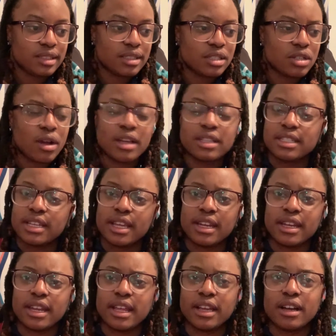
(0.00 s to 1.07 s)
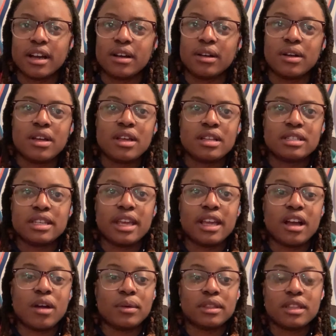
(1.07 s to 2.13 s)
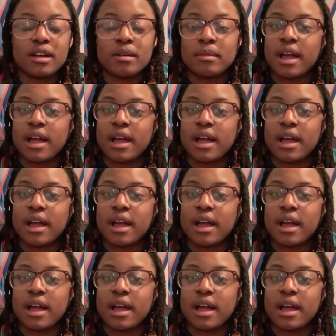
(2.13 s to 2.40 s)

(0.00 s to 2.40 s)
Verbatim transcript: So I stayed and hung out to hang out with them.